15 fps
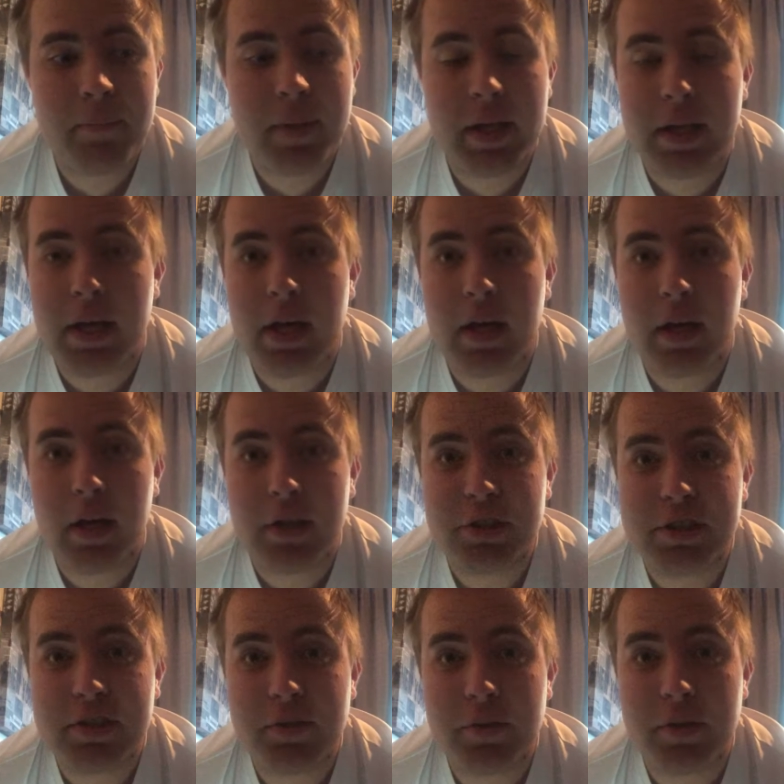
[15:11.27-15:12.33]
But yeah, I
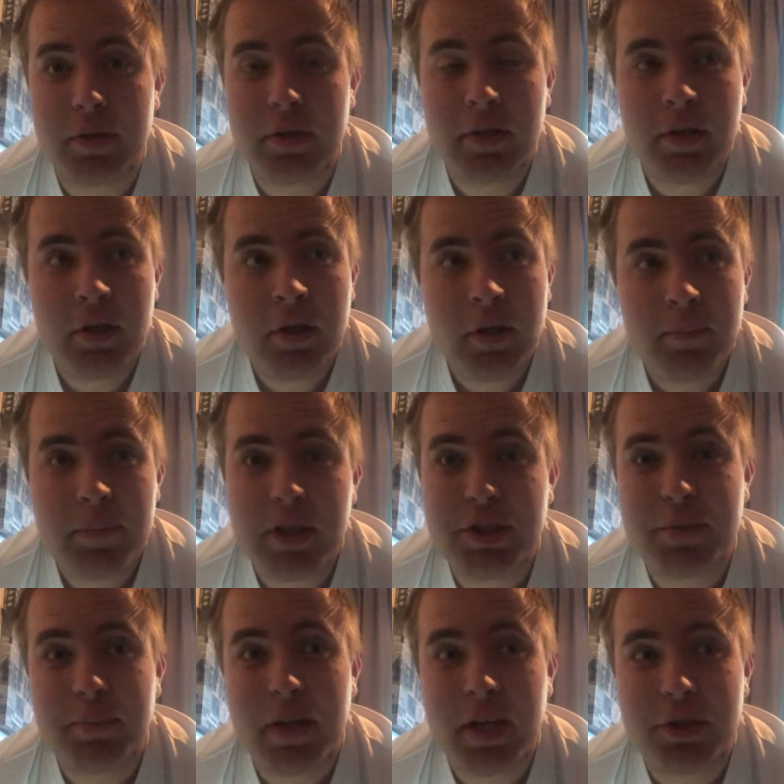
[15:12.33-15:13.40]
just thought
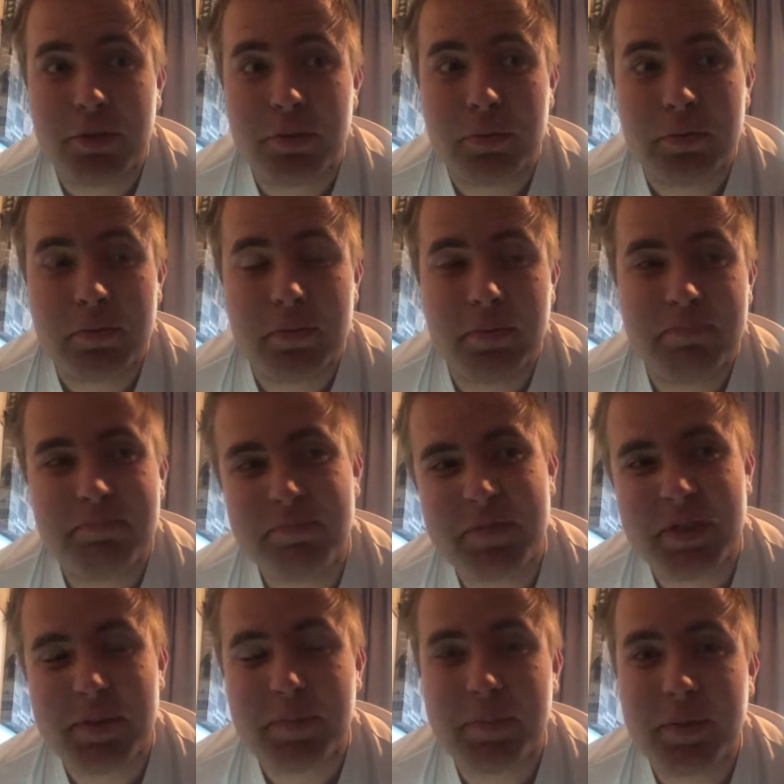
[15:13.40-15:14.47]
Benji Marshall
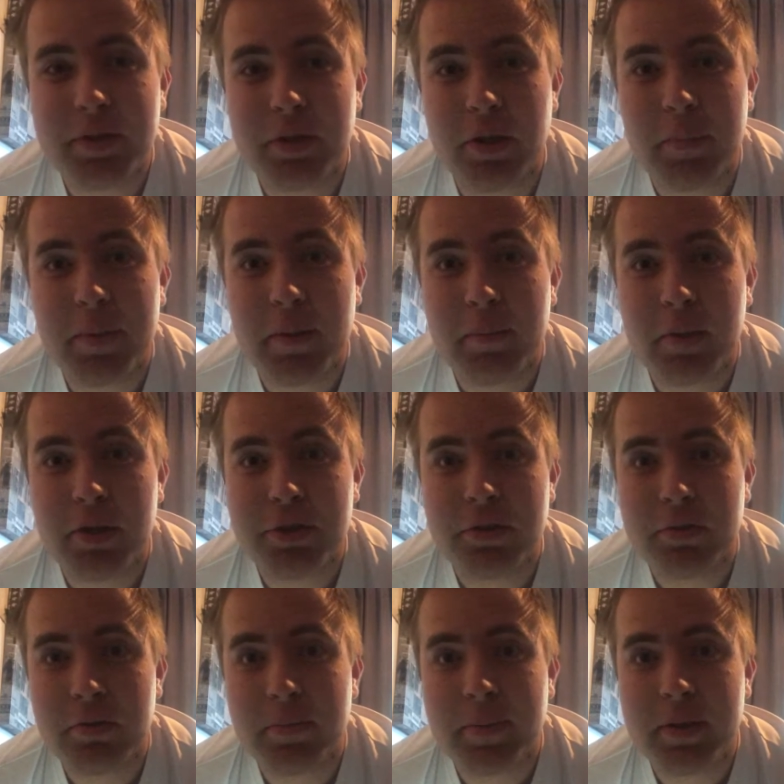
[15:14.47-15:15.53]
just got a bit
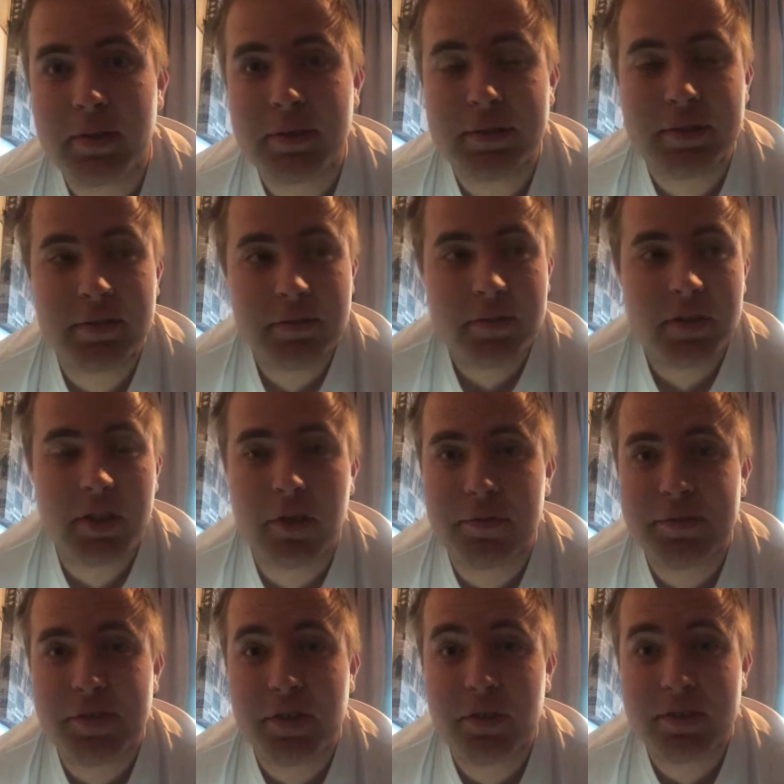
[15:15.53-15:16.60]
emotional because he
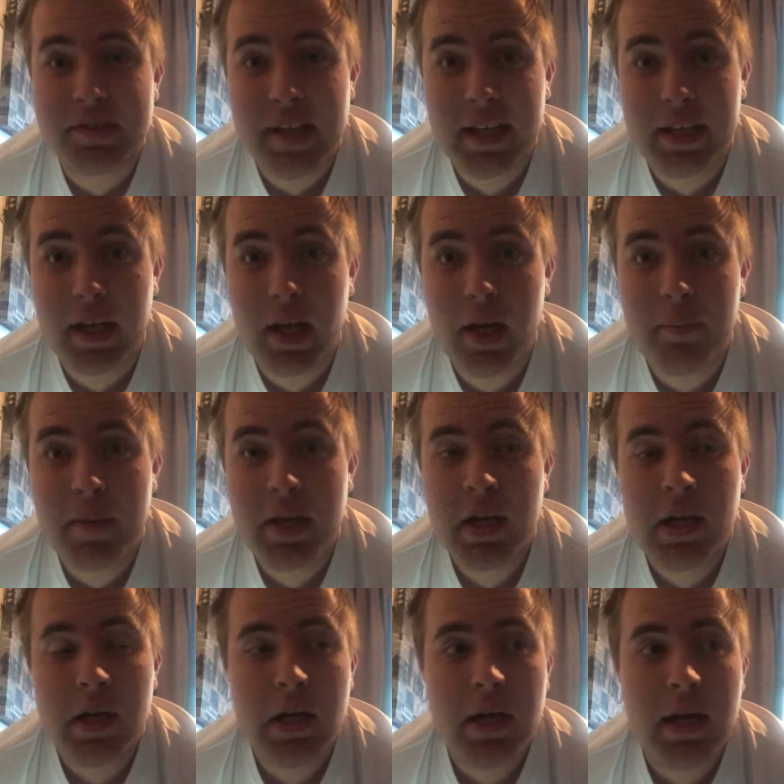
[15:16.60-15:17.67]
obviously lost that game.
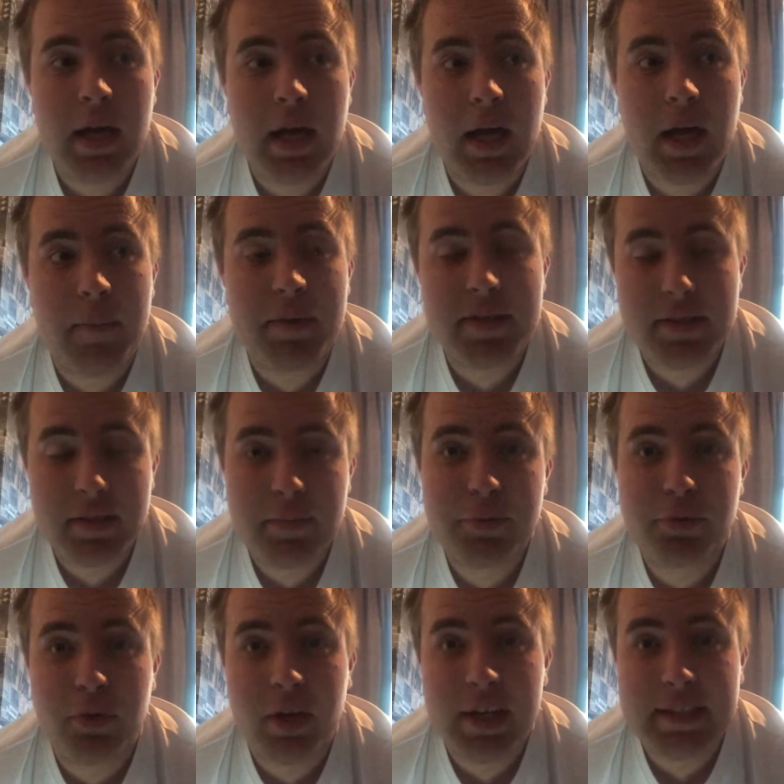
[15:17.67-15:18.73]
He did
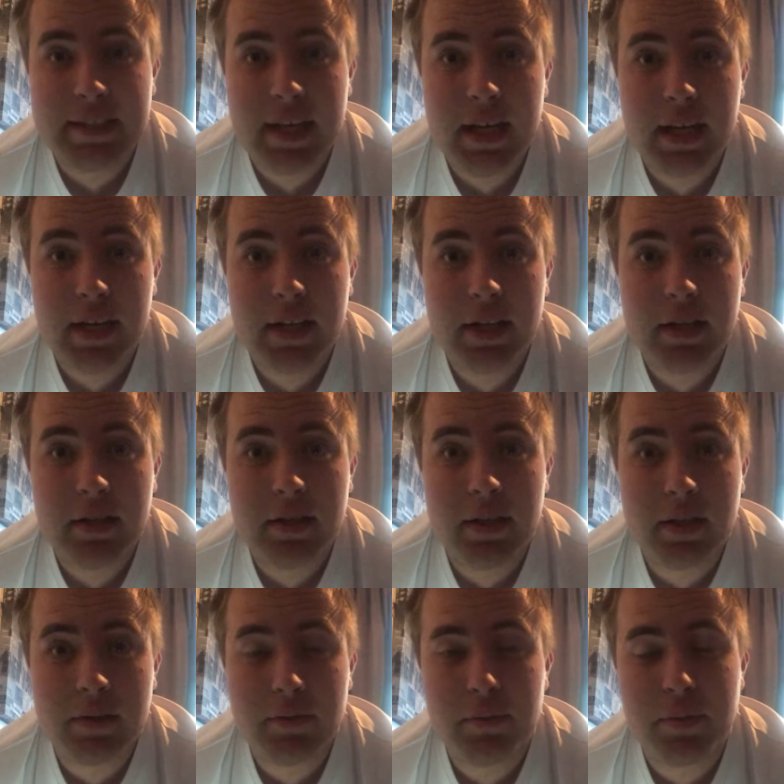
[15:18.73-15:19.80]
try his heart out
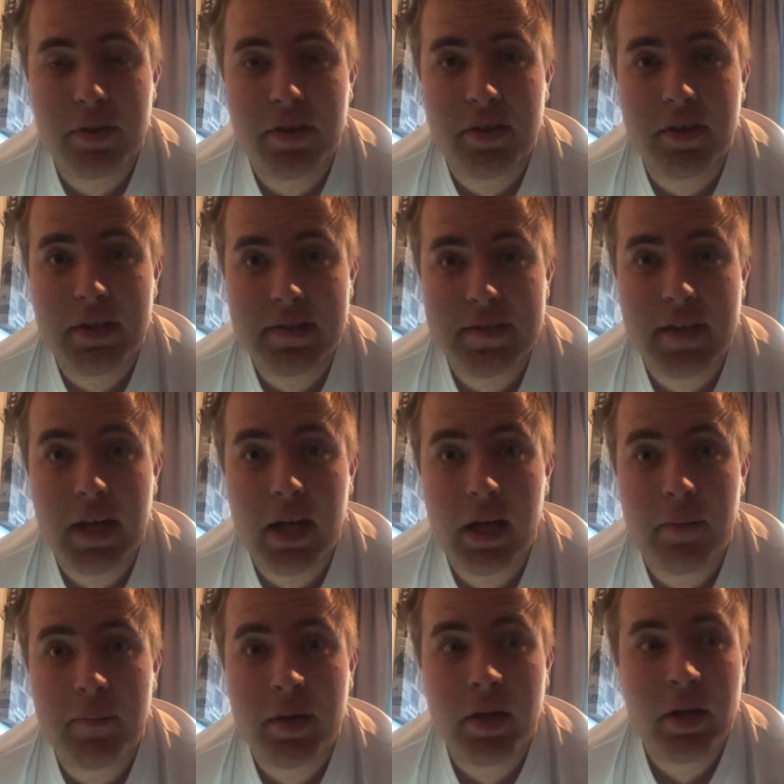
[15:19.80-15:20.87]
with this
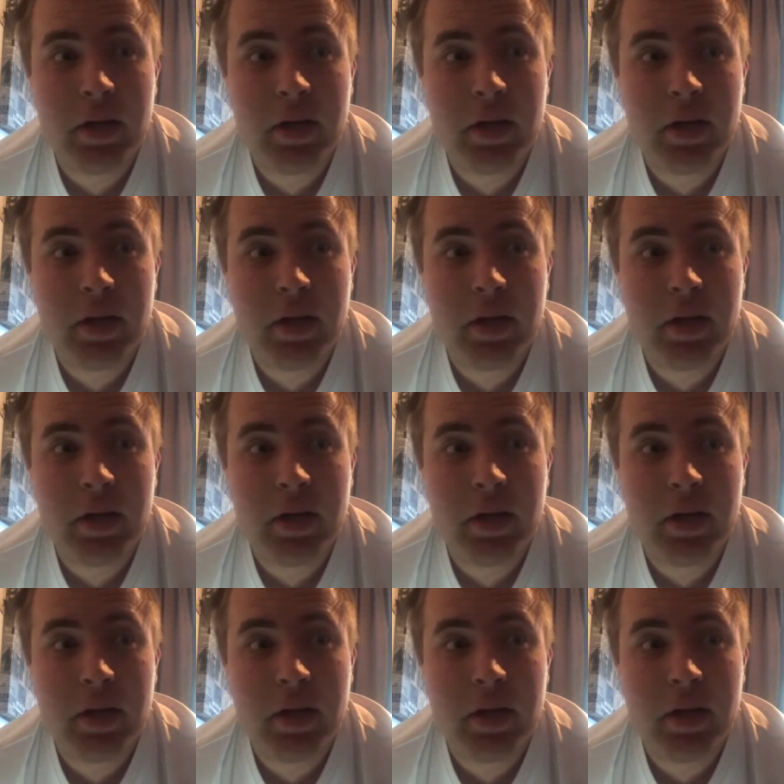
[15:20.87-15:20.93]
game,